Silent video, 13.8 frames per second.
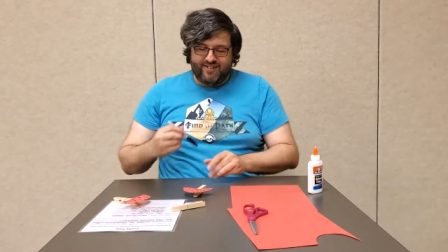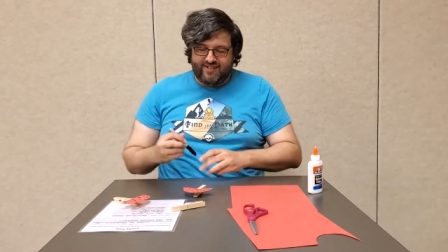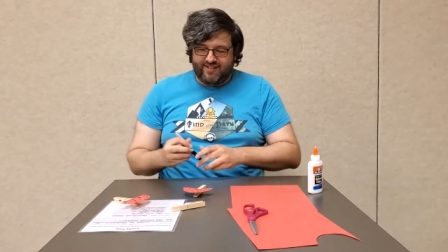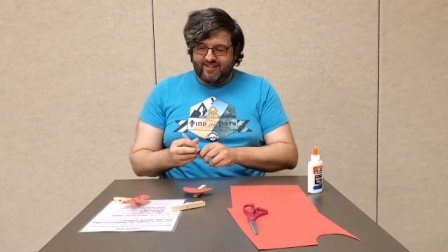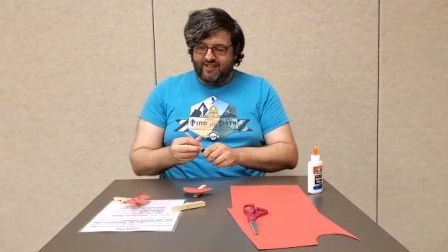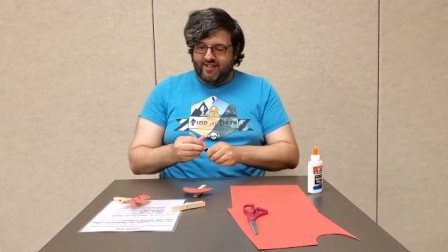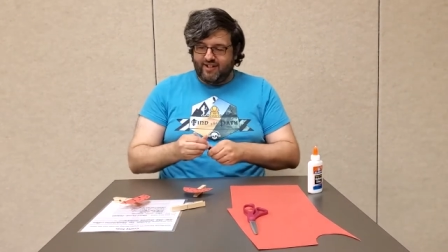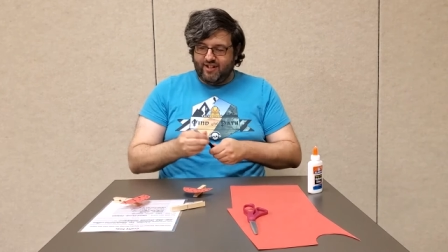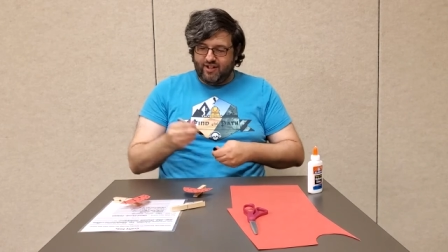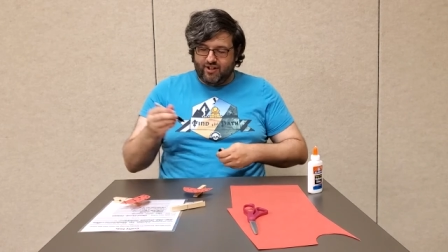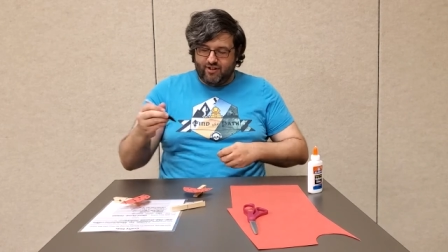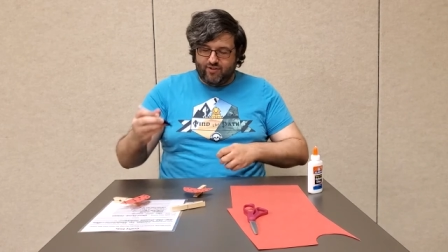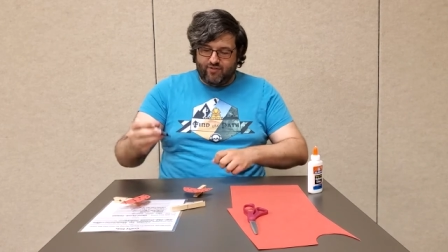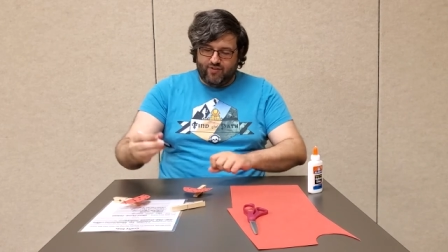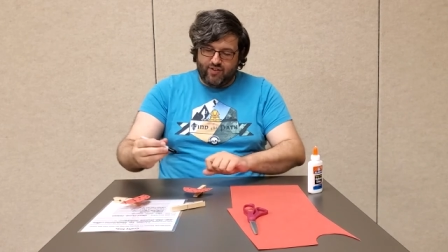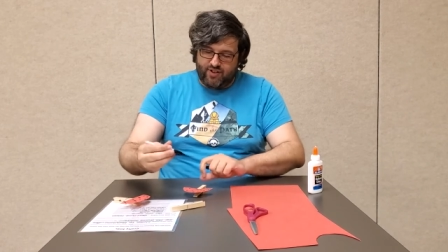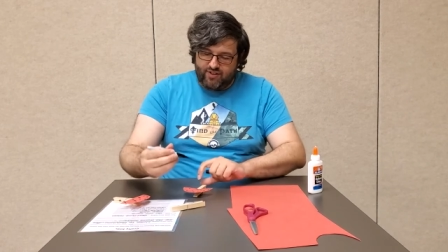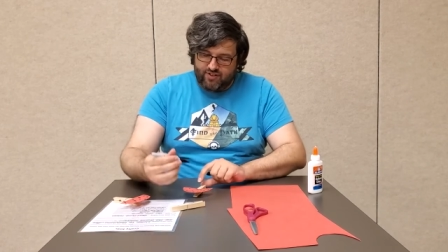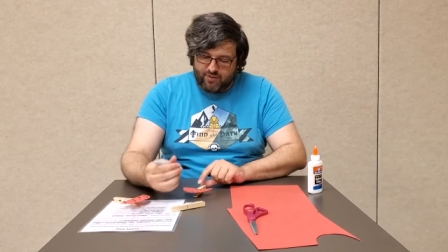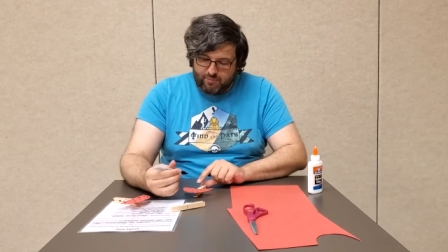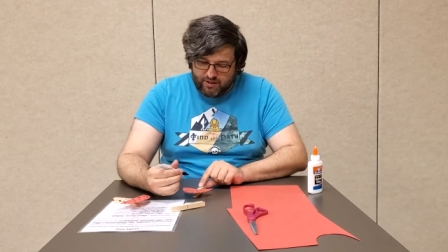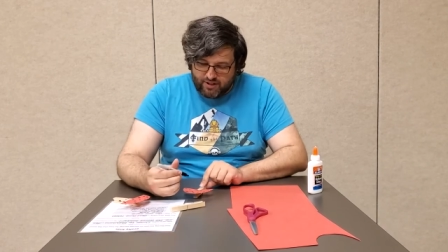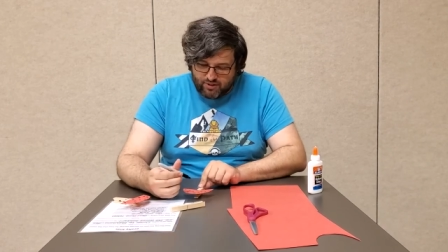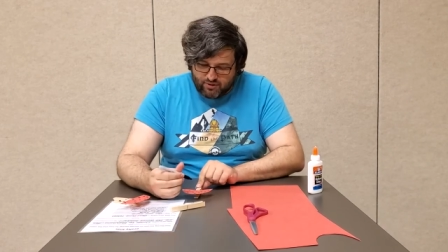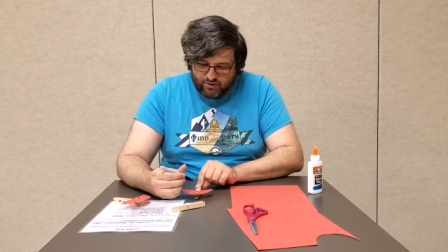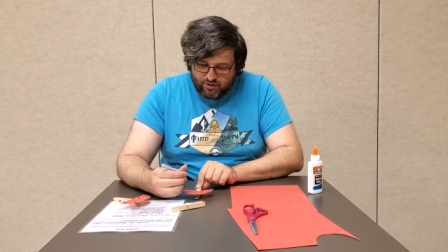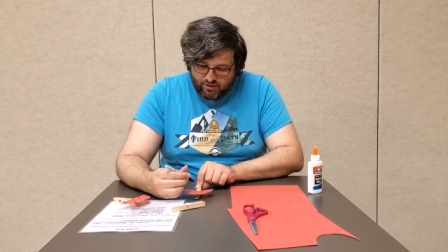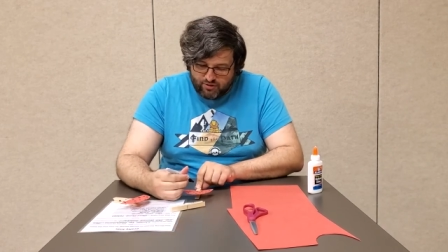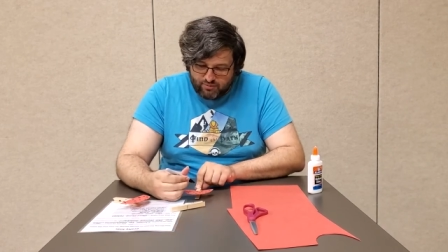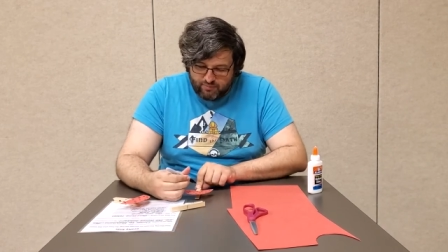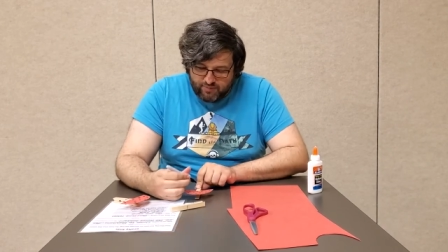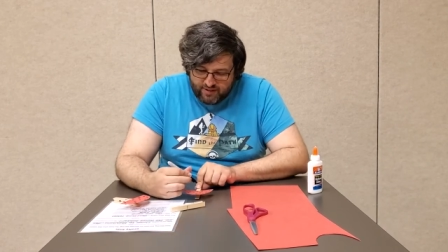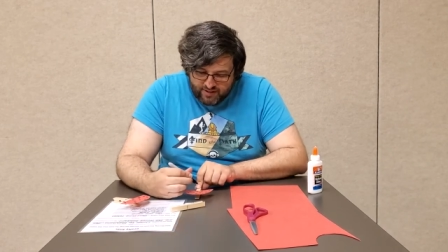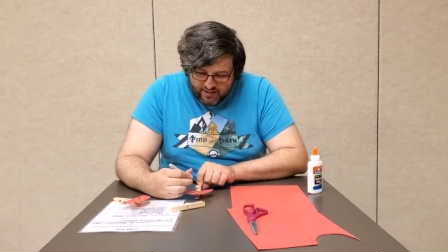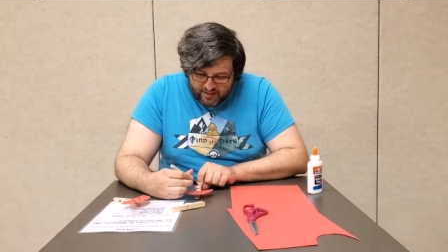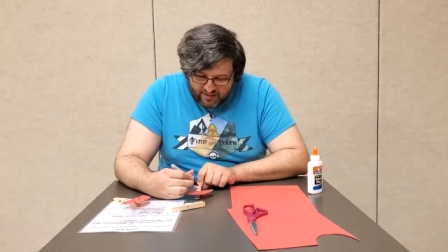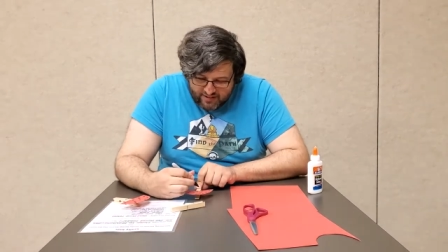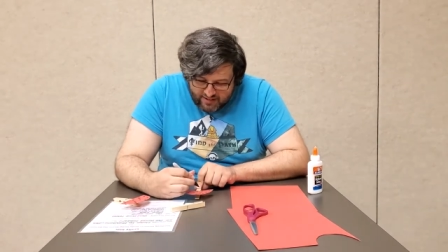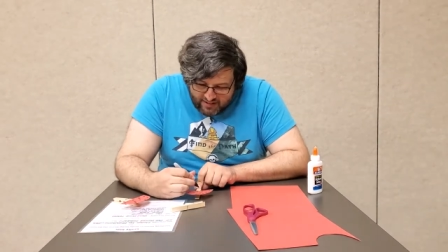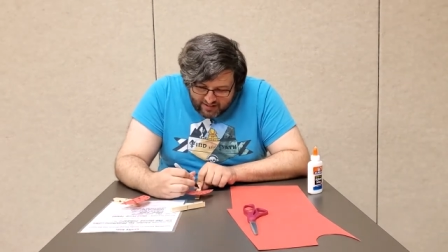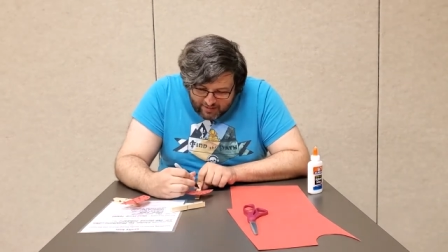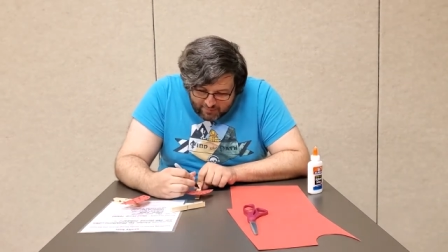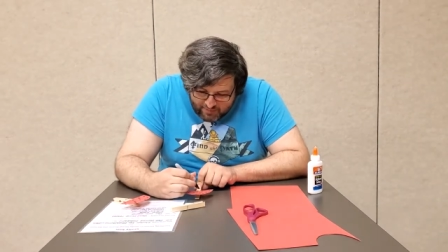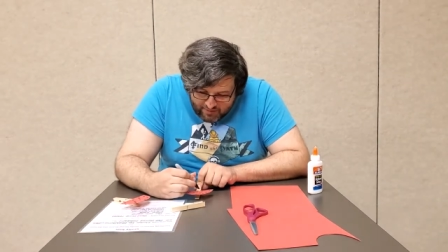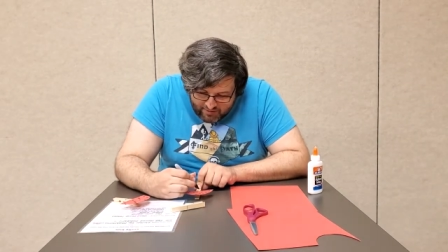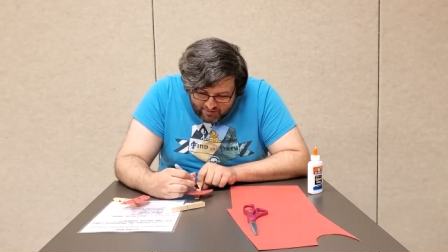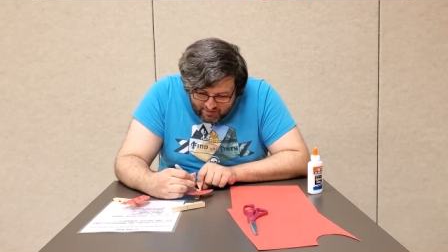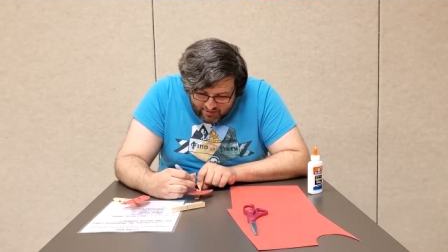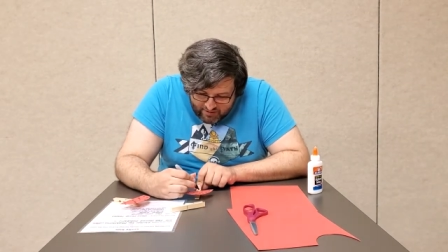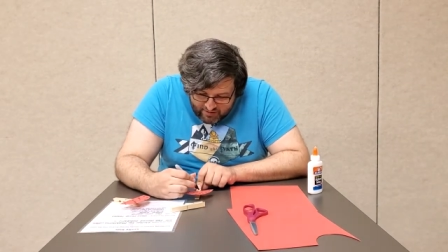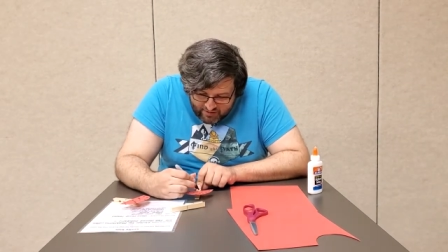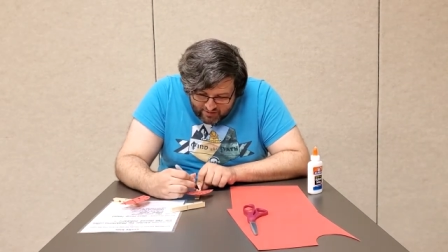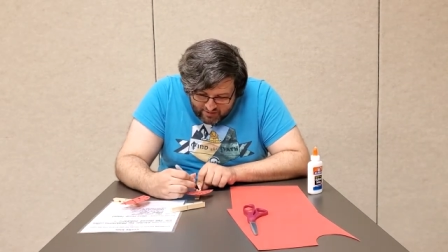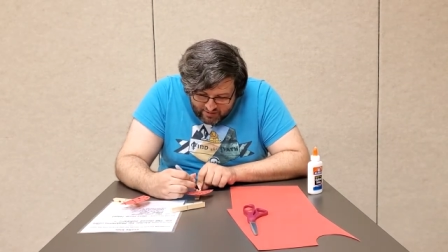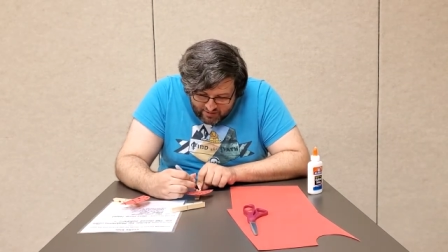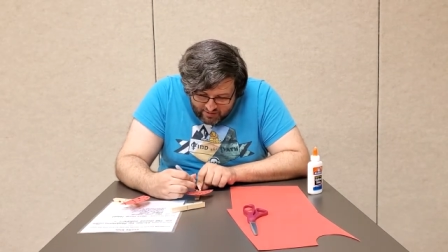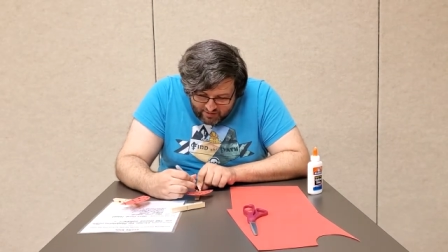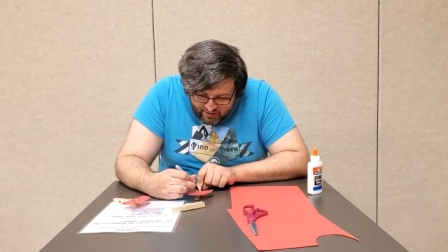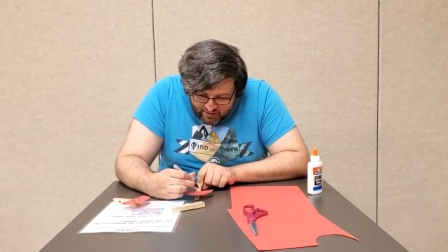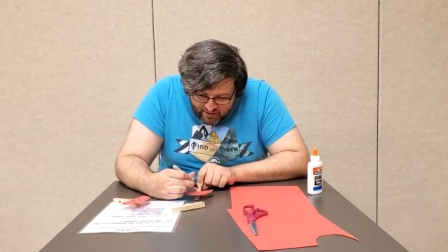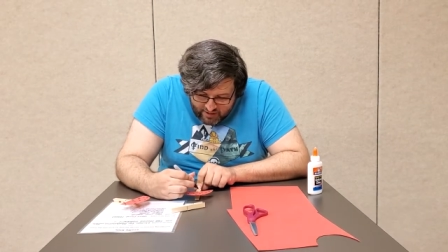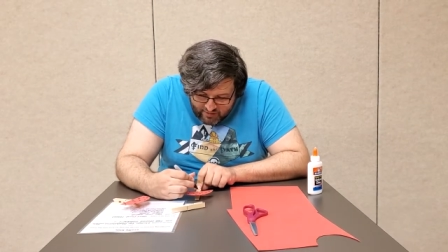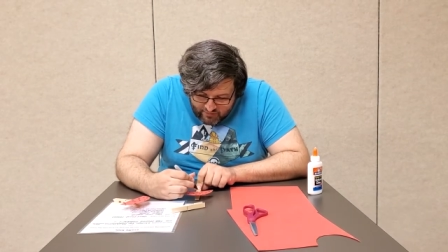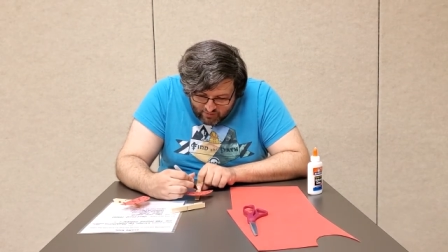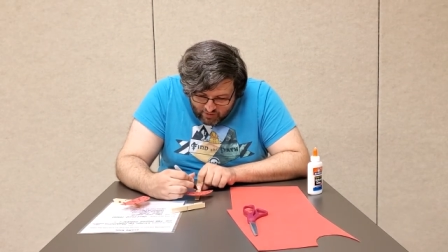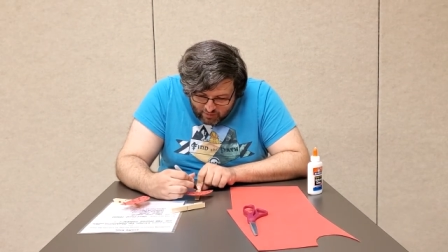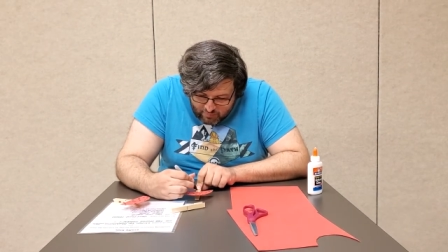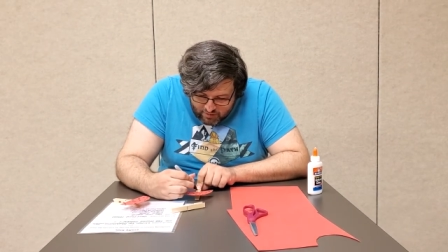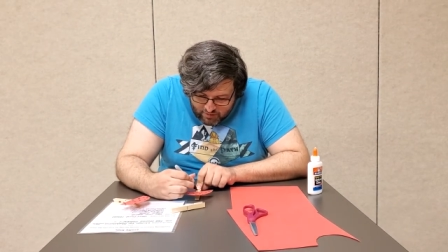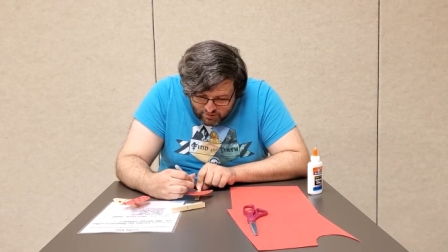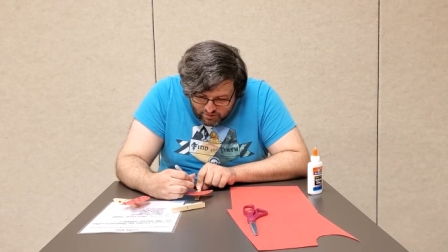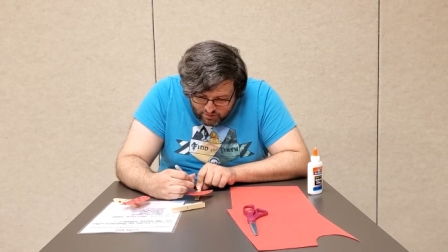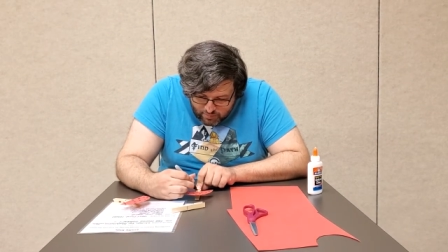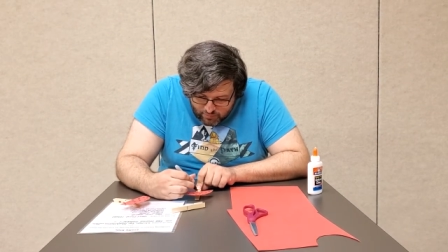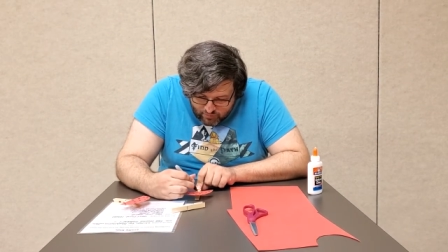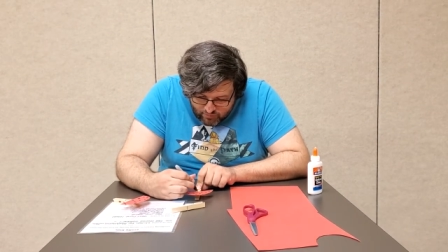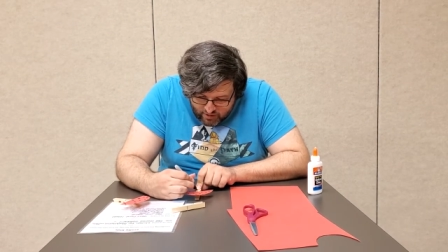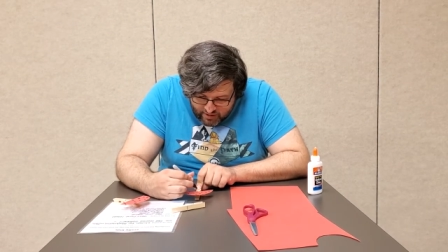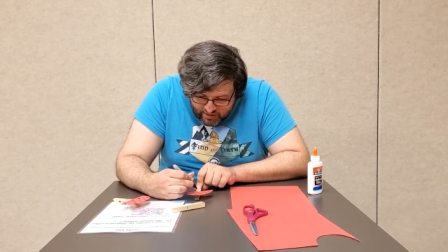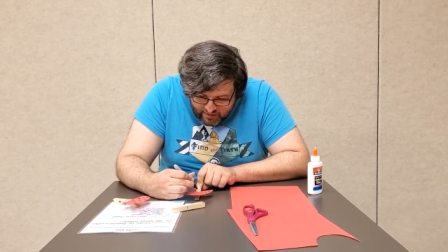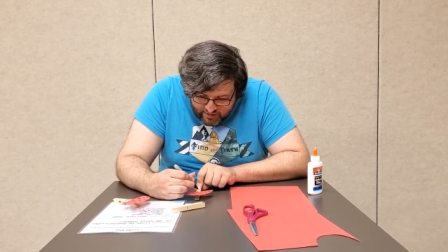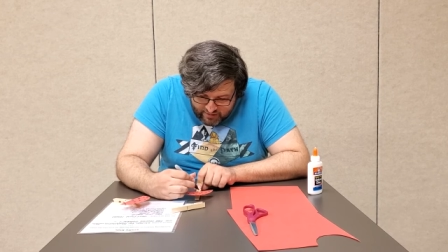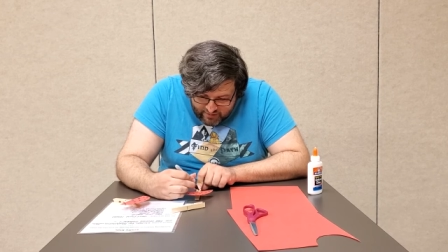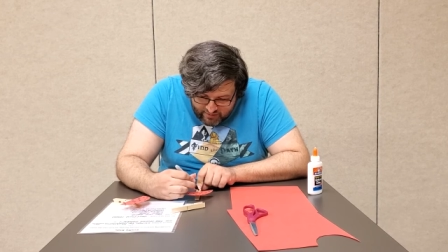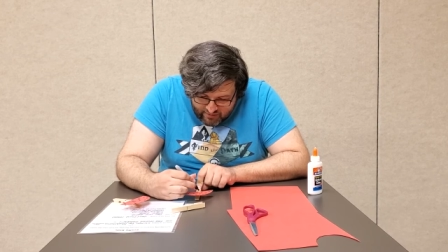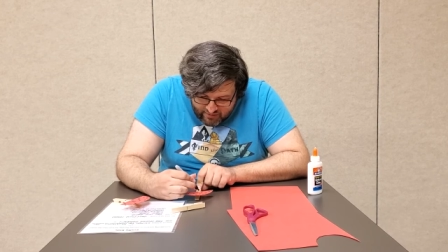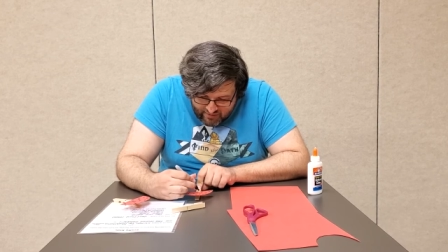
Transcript: So for this mushroom, I'm gonna give our mushroom friend